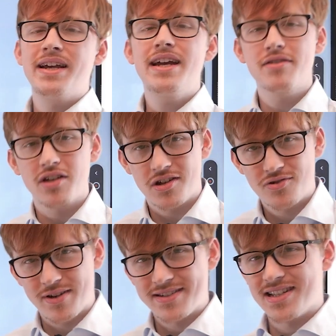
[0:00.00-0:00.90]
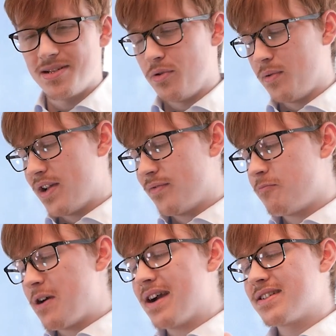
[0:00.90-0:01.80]
here is our stressed syllable? We have
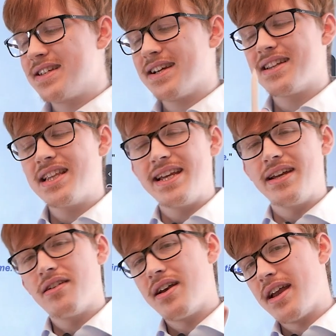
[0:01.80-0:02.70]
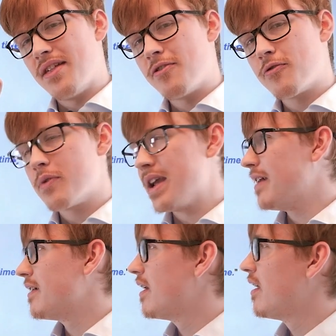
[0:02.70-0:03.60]
practically, again, 3.
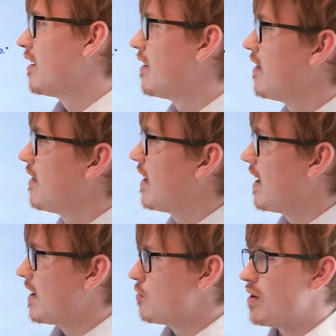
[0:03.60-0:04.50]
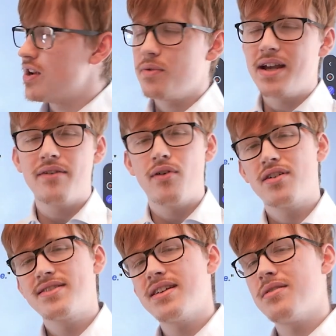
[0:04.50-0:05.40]
And where do we have our
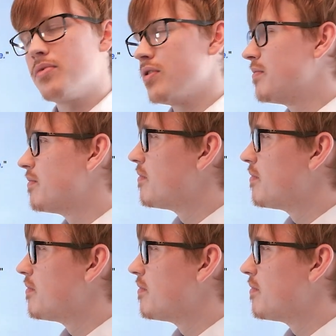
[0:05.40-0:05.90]
syllable?